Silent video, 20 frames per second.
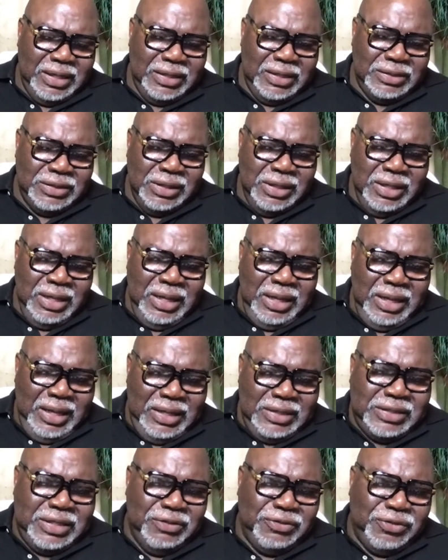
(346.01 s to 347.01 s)
is.
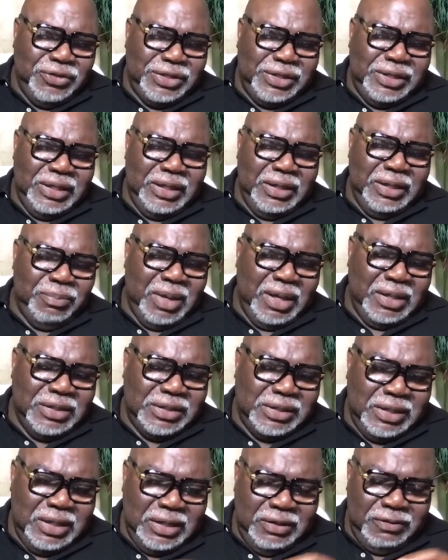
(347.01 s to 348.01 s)
It's interesting, in my
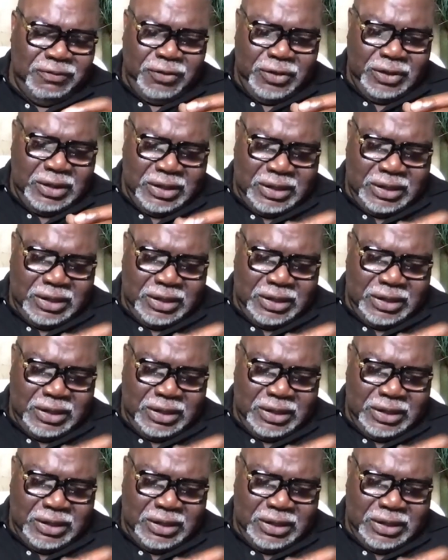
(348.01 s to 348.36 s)
study for the